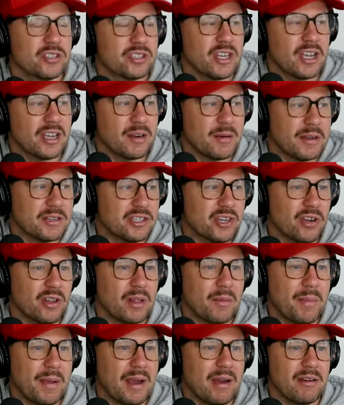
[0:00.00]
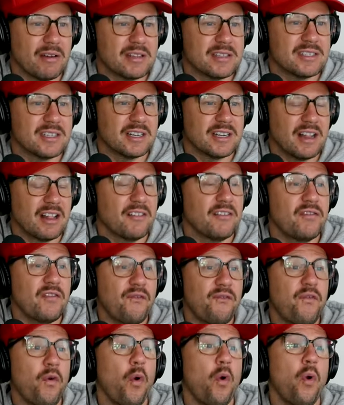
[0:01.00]
just yeah. talking about Charlie Barron's
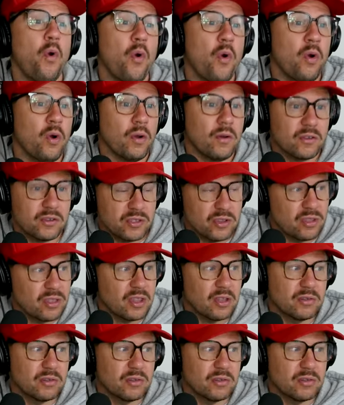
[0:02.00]
and four th